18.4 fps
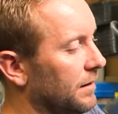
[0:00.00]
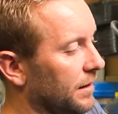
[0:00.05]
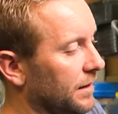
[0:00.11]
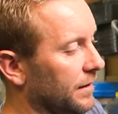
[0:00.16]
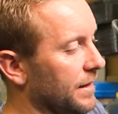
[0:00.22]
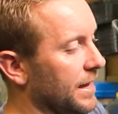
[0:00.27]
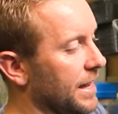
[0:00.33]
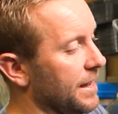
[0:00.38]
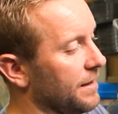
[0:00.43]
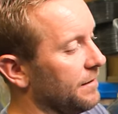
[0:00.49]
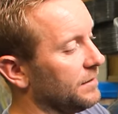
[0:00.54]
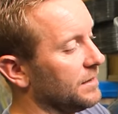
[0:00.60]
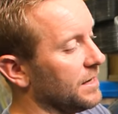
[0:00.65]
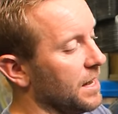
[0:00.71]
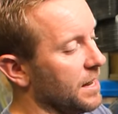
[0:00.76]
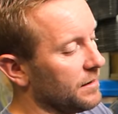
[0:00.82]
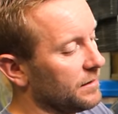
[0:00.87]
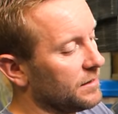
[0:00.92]
Look at that,
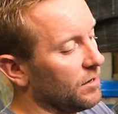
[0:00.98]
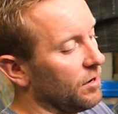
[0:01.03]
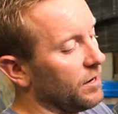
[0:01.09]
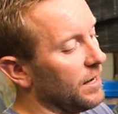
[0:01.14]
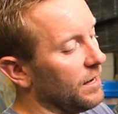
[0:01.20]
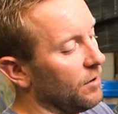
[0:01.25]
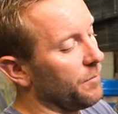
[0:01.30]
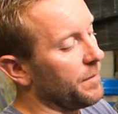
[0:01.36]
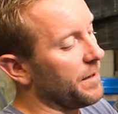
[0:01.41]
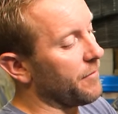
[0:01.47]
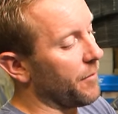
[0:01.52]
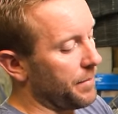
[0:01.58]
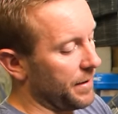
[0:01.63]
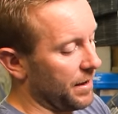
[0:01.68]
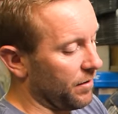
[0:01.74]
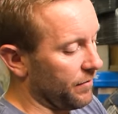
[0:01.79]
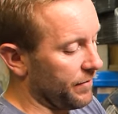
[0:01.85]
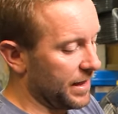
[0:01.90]
done. Tiny little bit of a
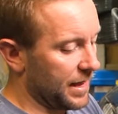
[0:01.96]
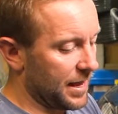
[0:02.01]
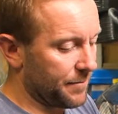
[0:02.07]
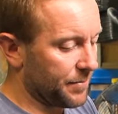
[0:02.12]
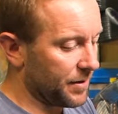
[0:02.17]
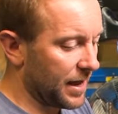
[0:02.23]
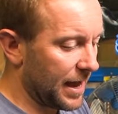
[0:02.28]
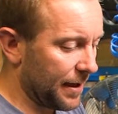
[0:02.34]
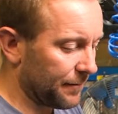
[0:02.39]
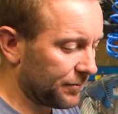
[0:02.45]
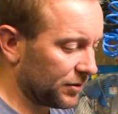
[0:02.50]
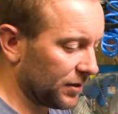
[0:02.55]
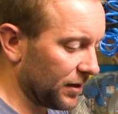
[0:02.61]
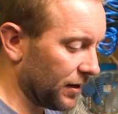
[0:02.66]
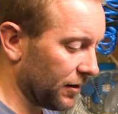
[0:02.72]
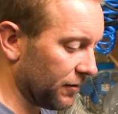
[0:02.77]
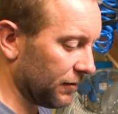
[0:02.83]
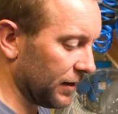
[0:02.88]
bit on there, but
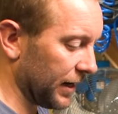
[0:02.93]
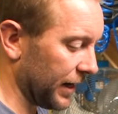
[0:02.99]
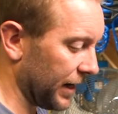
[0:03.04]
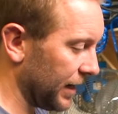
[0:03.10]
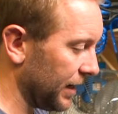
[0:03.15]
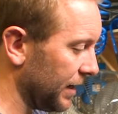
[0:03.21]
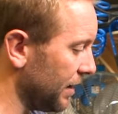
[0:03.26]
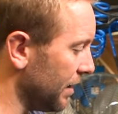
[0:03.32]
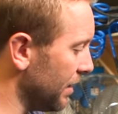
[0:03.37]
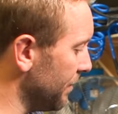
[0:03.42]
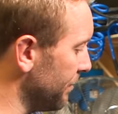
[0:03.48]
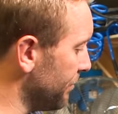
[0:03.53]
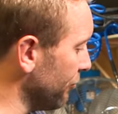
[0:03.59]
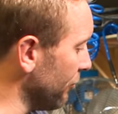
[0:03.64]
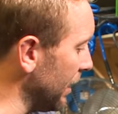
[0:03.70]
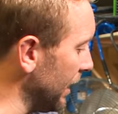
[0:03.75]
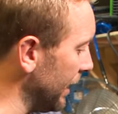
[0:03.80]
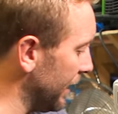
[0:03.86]
absolutely
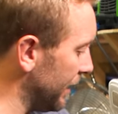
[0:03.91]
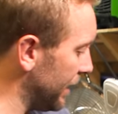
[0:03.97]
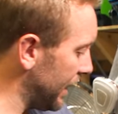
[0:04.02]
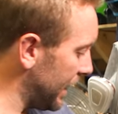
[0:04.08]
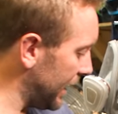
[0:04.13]
brilliant,